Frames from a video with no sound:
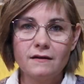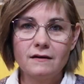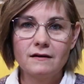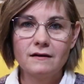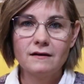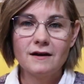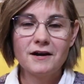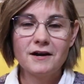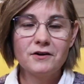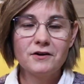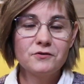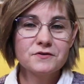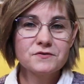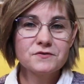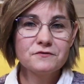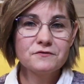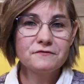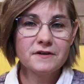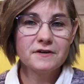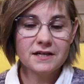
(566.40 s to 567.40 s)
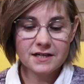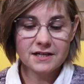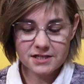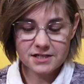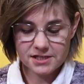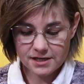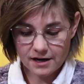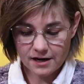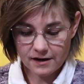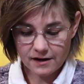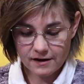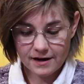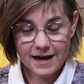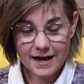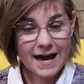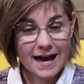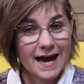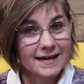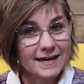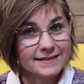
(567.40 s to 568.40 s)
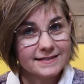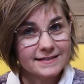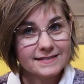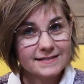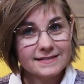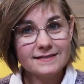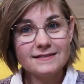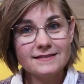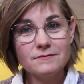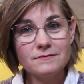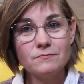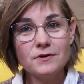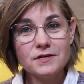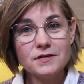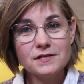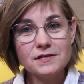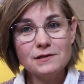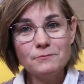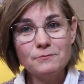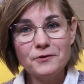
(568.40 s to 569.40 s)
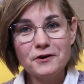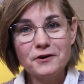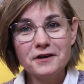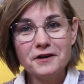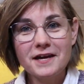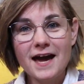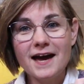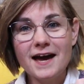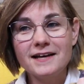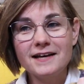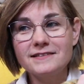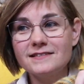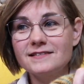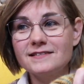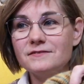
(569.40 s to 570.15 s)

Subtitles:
I also finished a hat, the Musselburgh hat,